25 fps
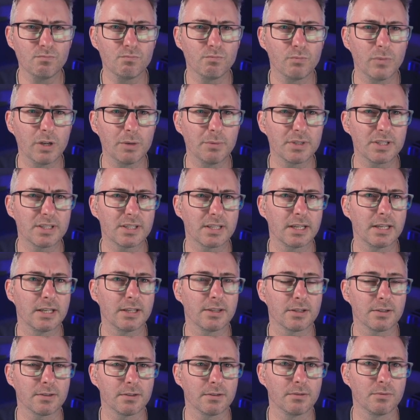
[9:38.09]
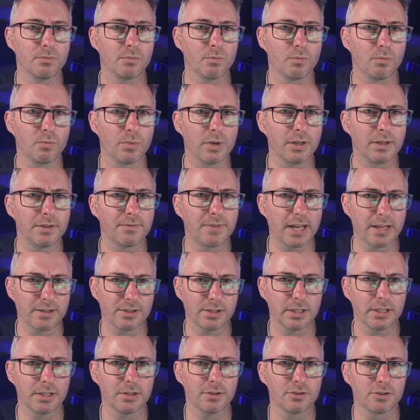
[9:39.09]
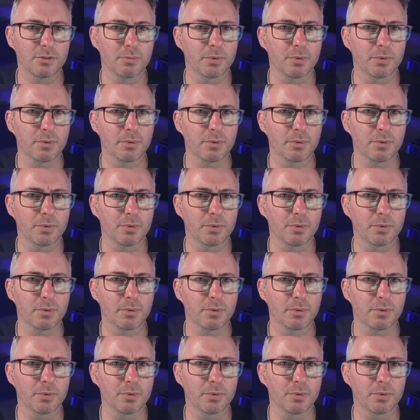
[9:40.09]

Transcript: we would see that we've actually used